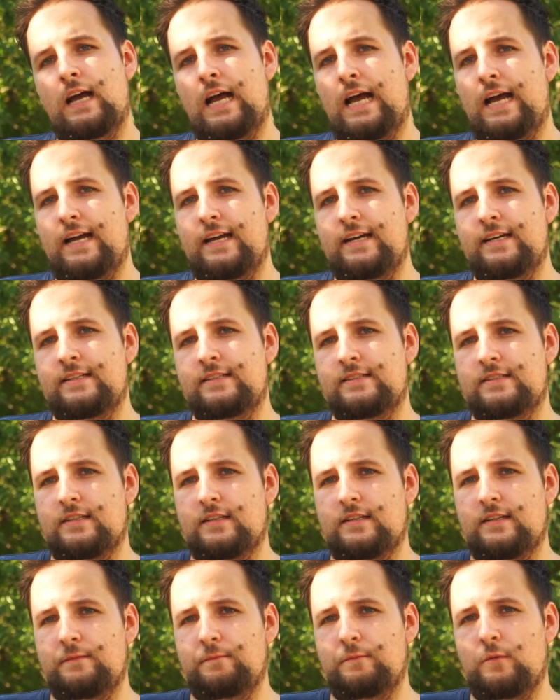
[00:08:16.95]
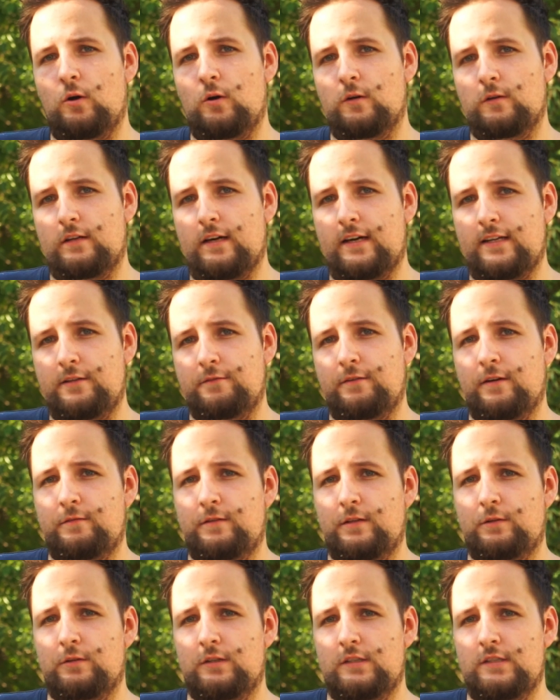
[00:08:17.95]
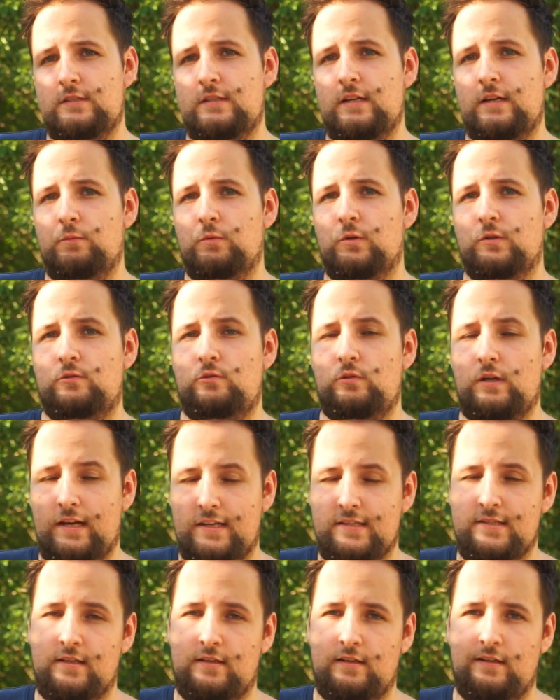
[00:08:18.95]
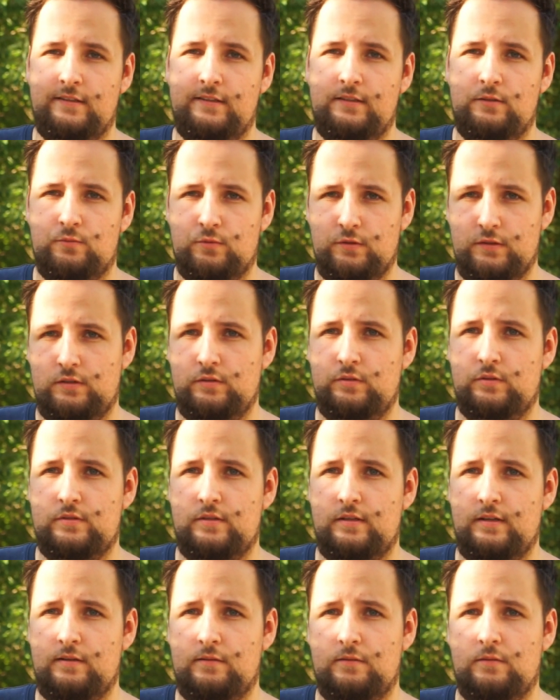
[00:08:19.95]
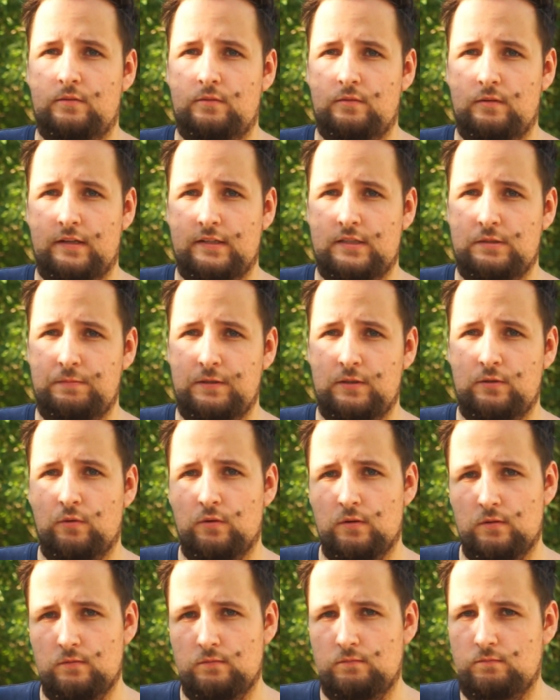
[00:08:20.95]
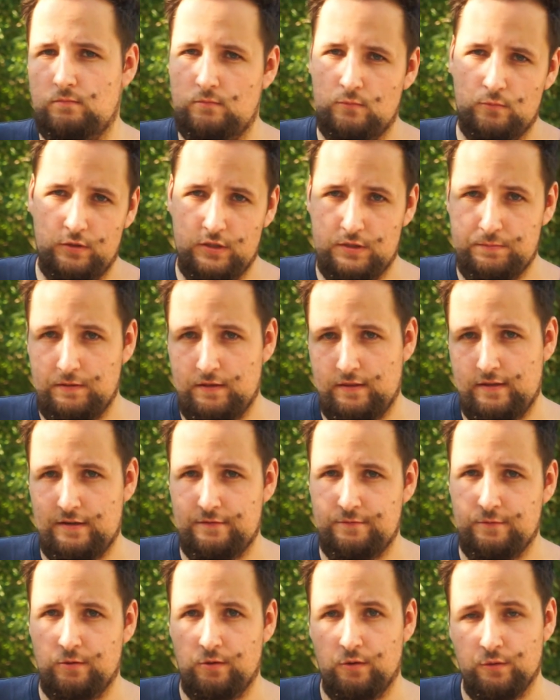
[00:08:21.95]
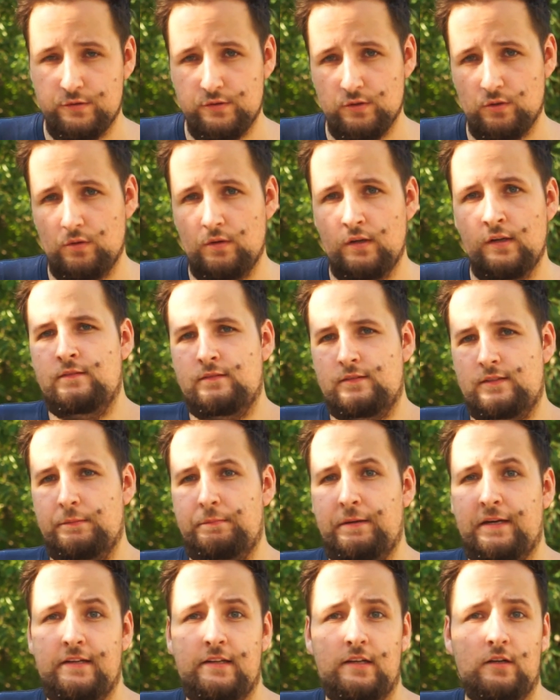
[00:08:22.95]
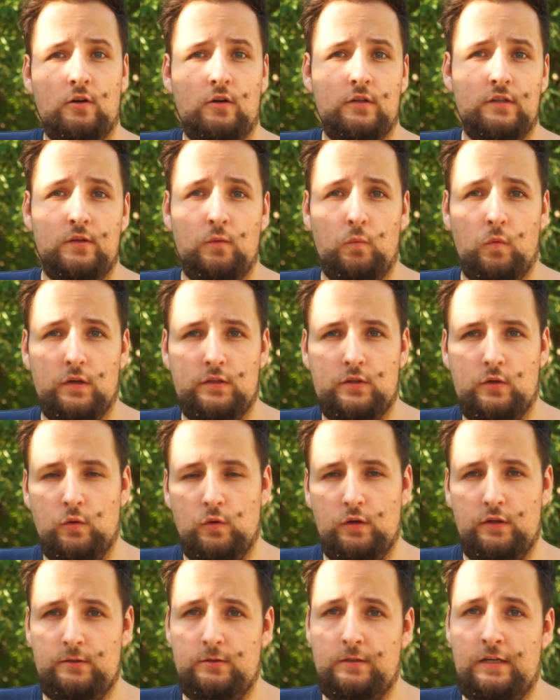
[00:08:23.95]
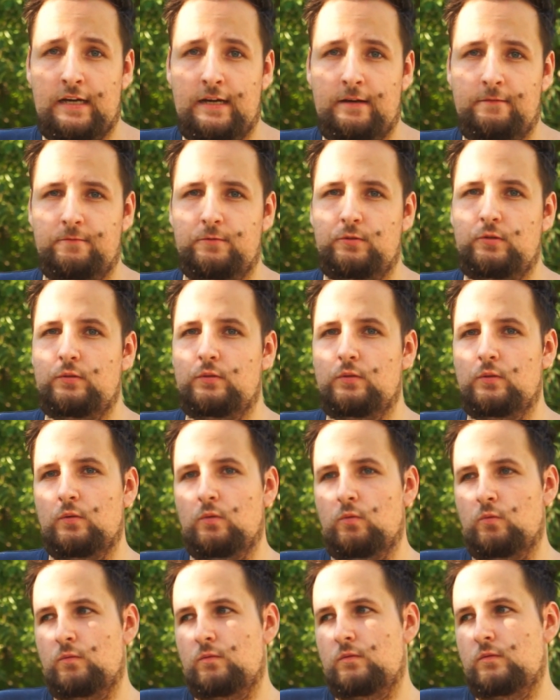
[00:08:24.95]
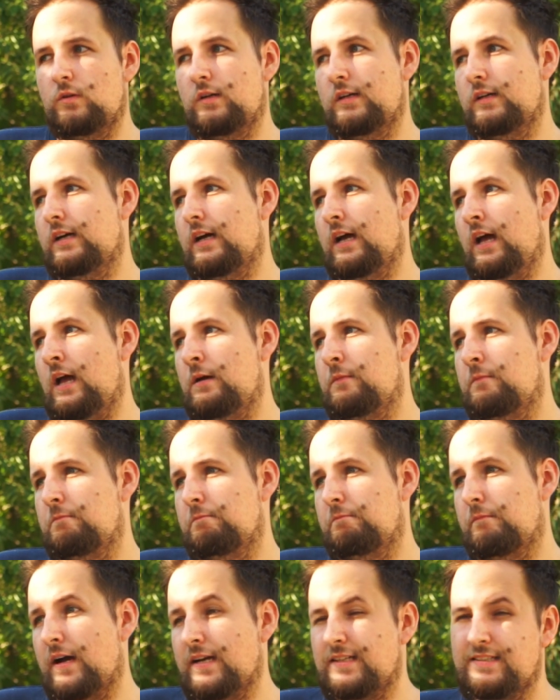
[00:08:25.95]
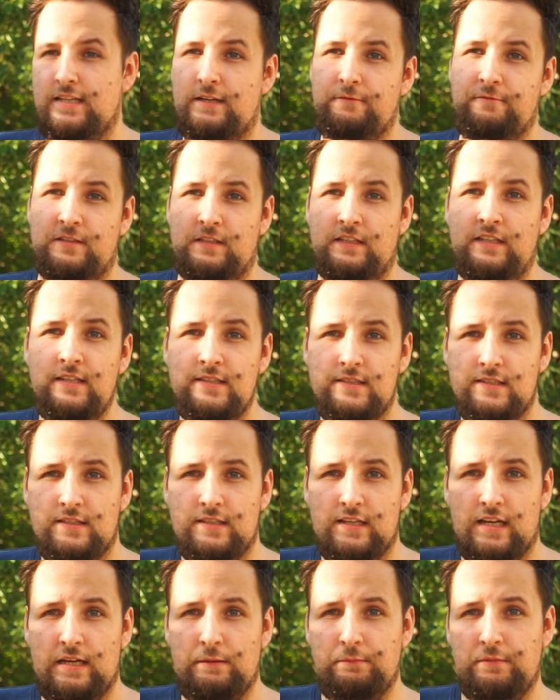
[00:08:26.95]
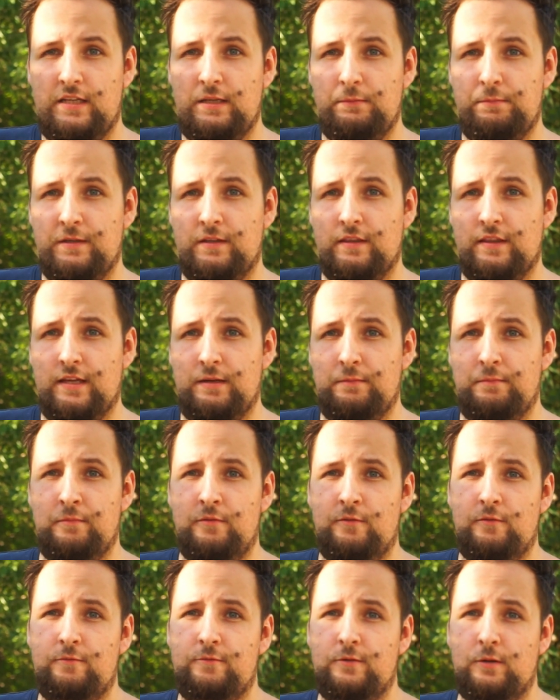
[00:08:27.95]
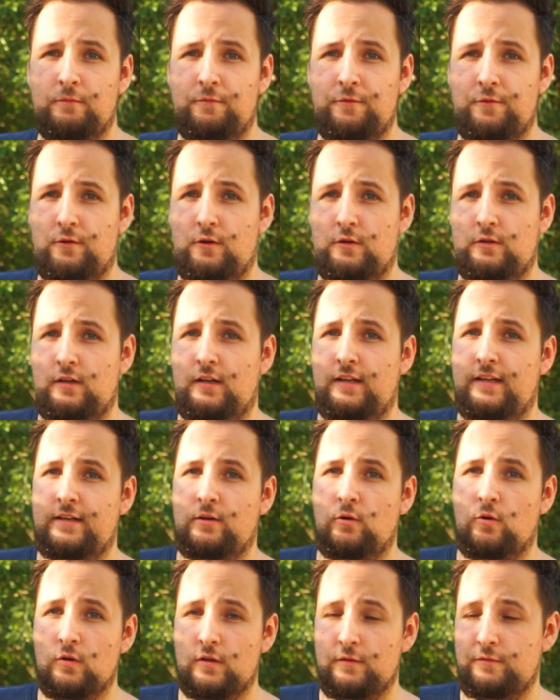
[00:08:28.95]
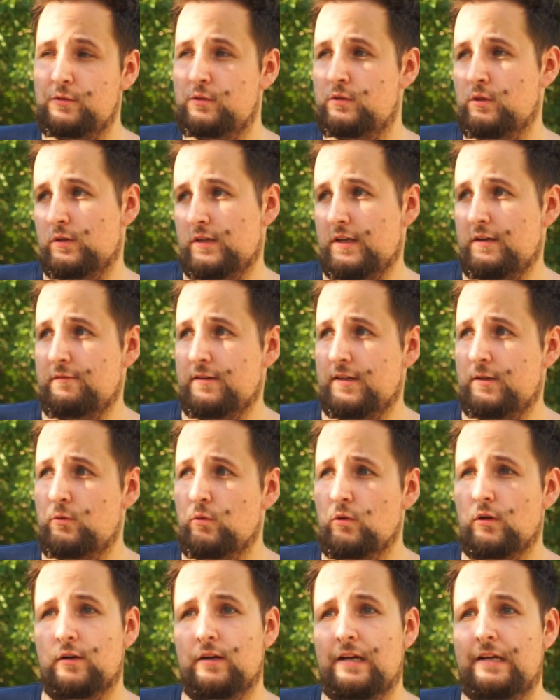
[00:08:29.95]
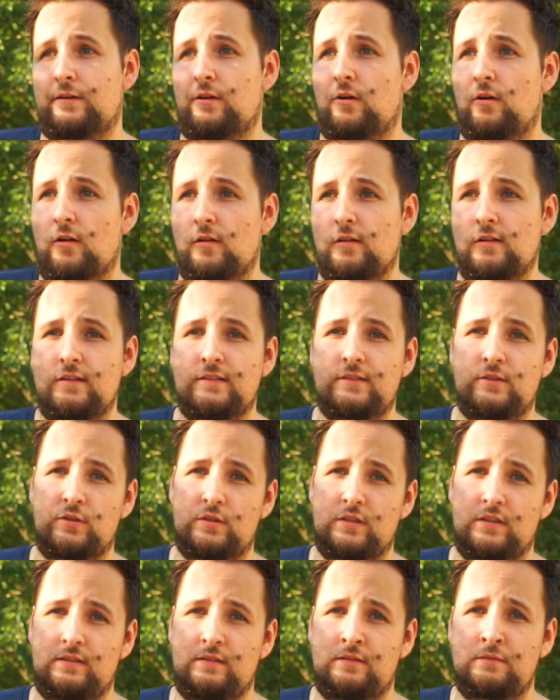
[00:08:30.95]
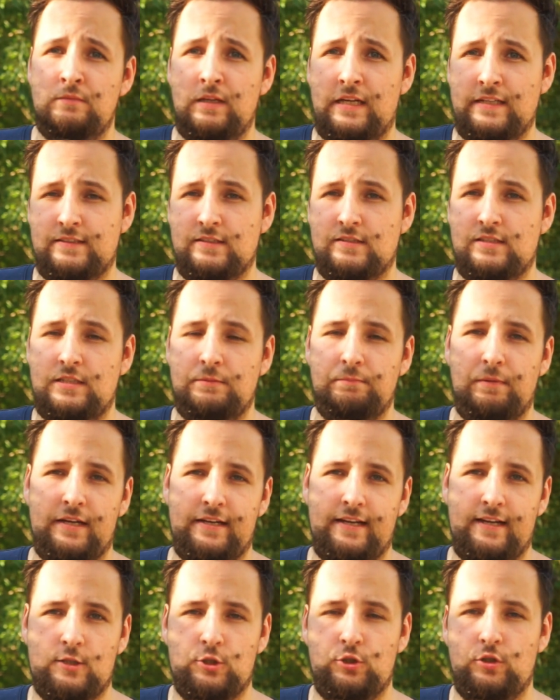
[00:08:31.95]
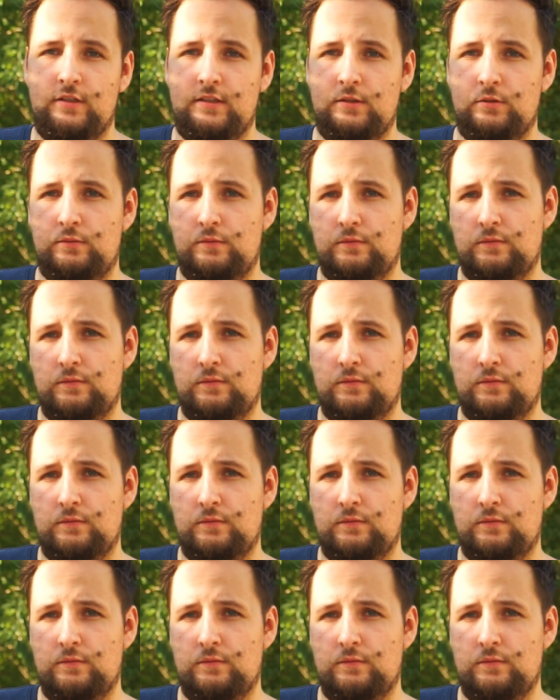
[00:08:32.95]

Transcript: And um, on ninety-five degrees they will drastically reduce their write speed or read speed, therefore also. Depending on what cooler you have, you might have an easy time keeping them from throttling, or if you don't have a cooler at all, your S S D might actually